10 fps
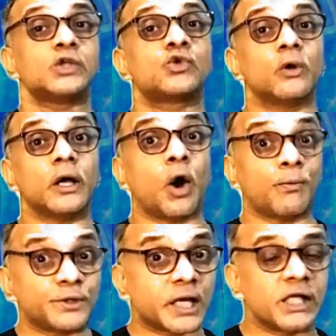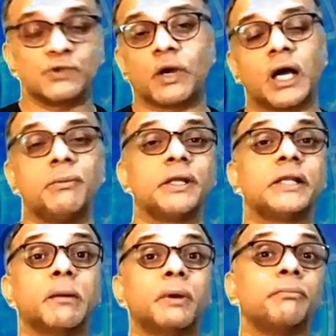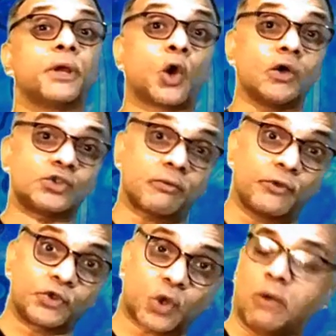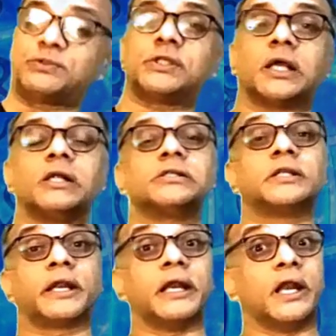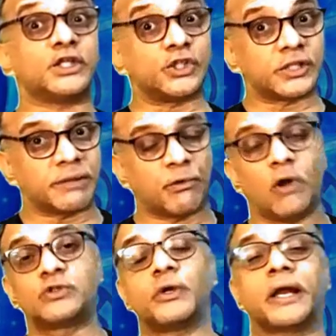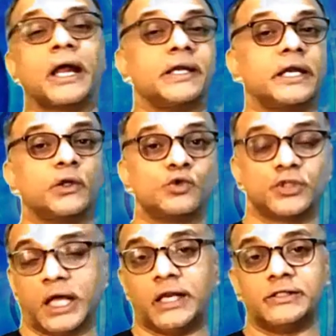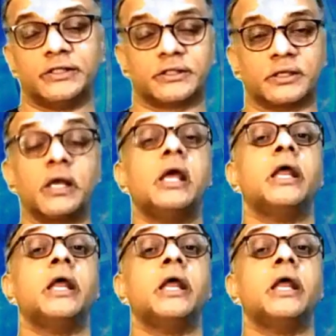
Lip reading: So obstacles were coming there, but because of those obstacles, the relationship also ran into challenges.